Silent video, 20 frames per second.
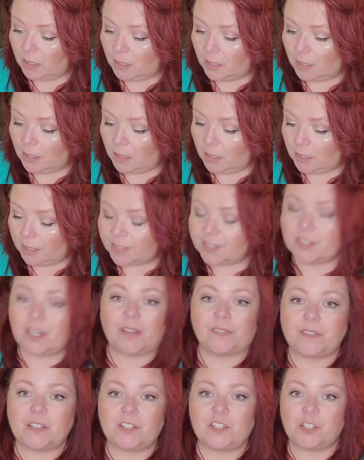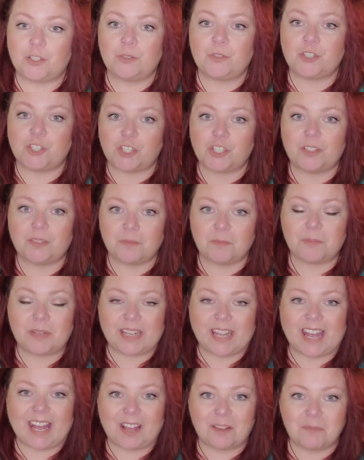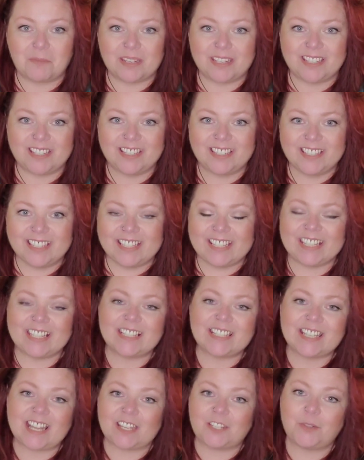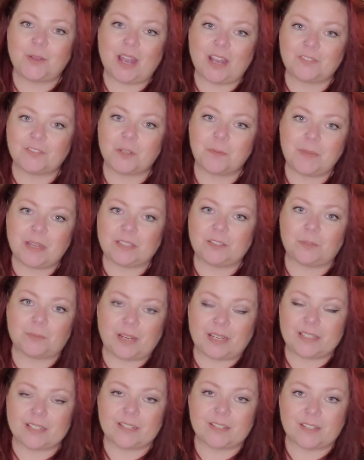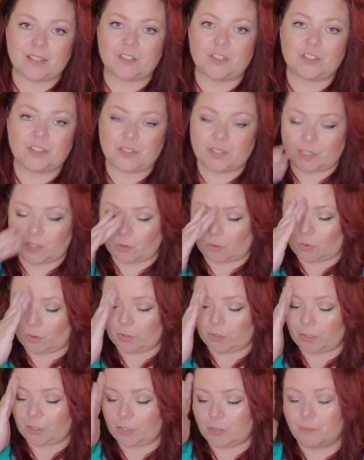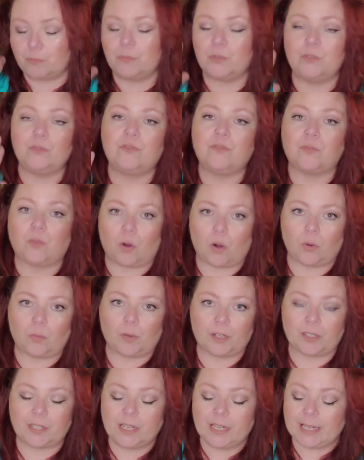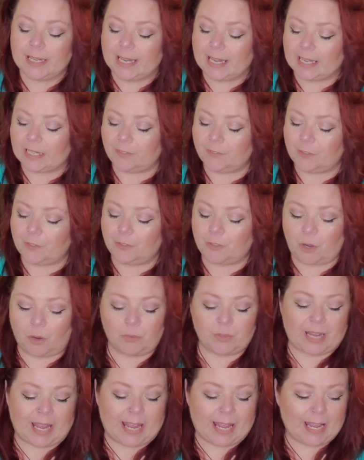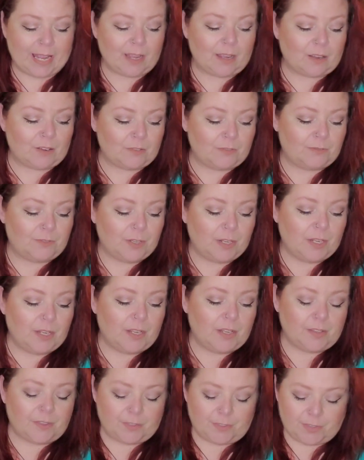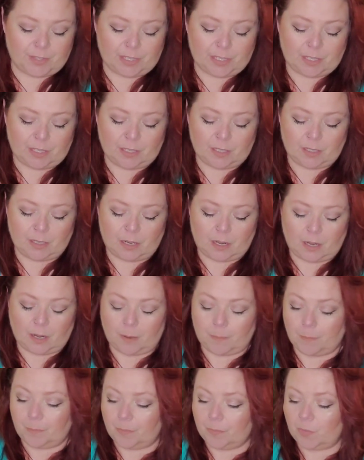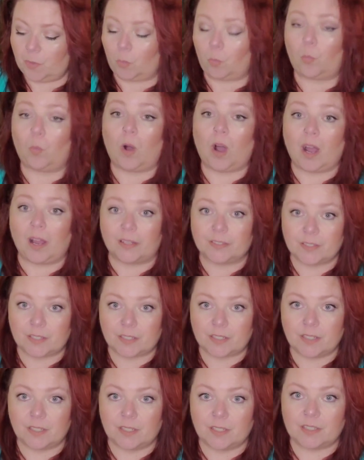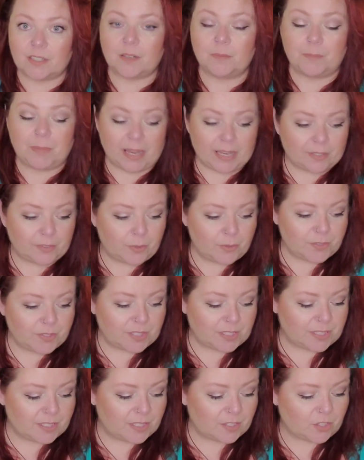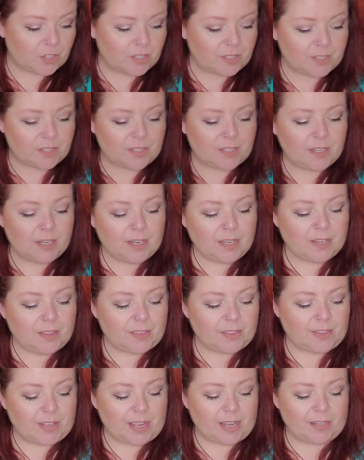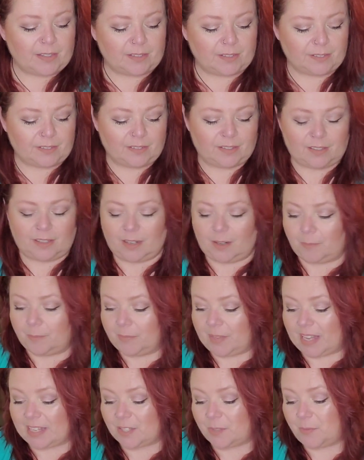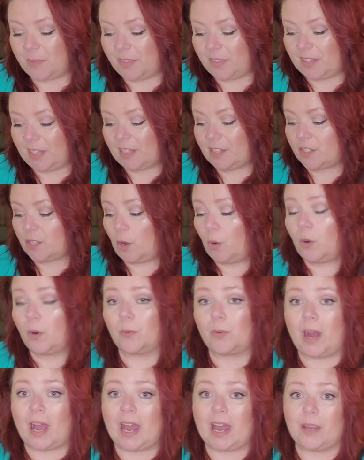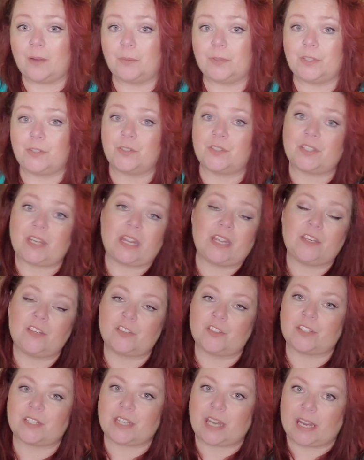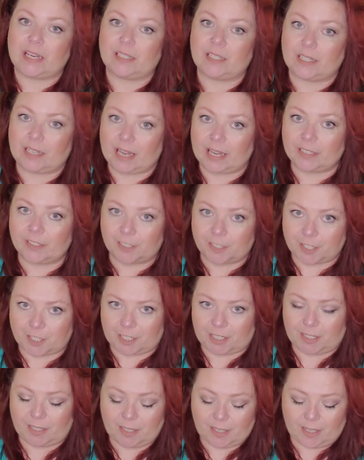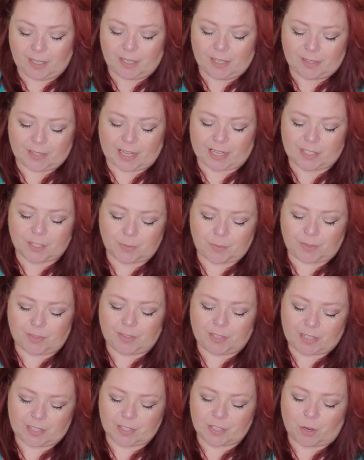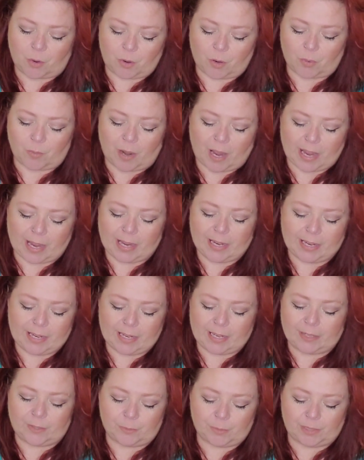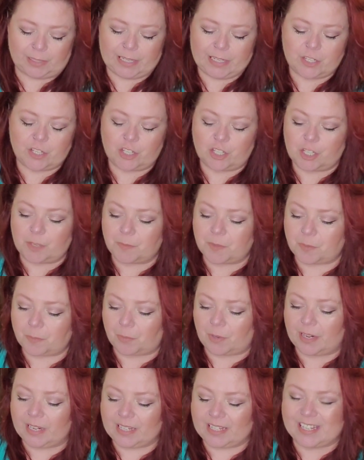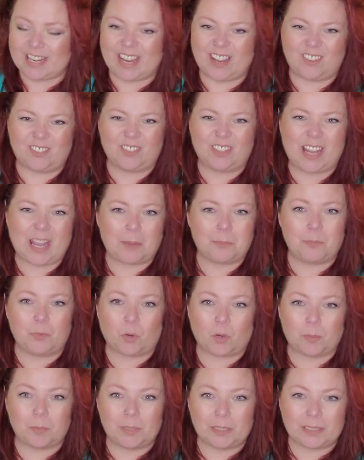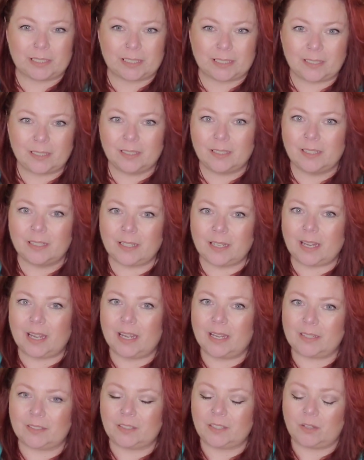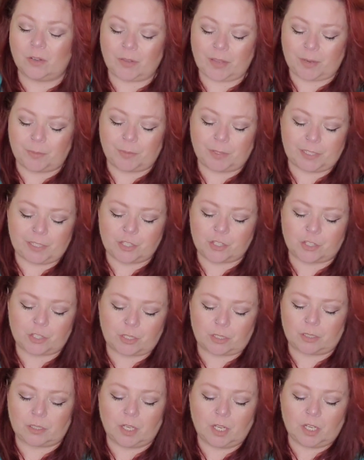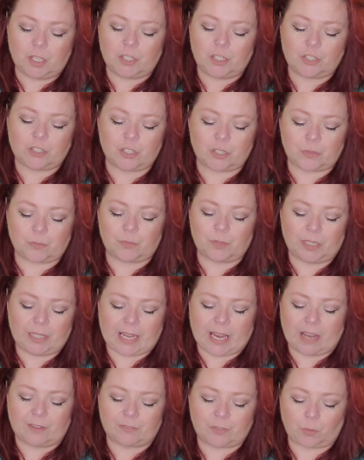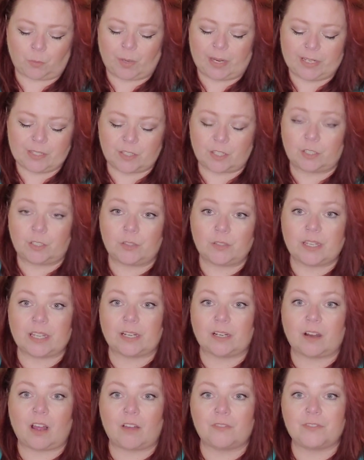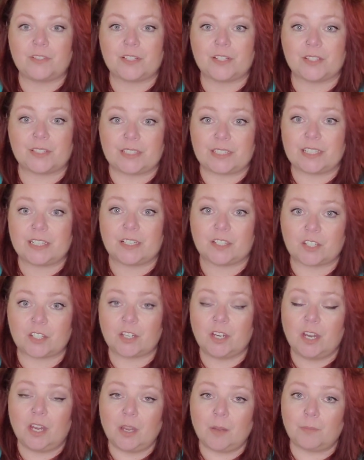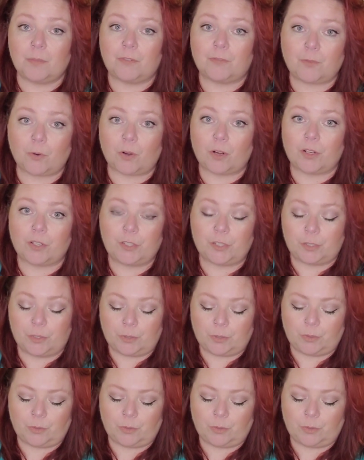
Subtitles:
that you shouldn't be happy. It's that you have to make the right decisions in order to move forward. And if you don't have the want to make those decisions, then that's when things go awry. When you stay in your stagnant energy, that's when things go awry and relationships break down abnormally. And, you know, they really shouldn't. You shouldn't really have to wait till you get it off into the ditch before you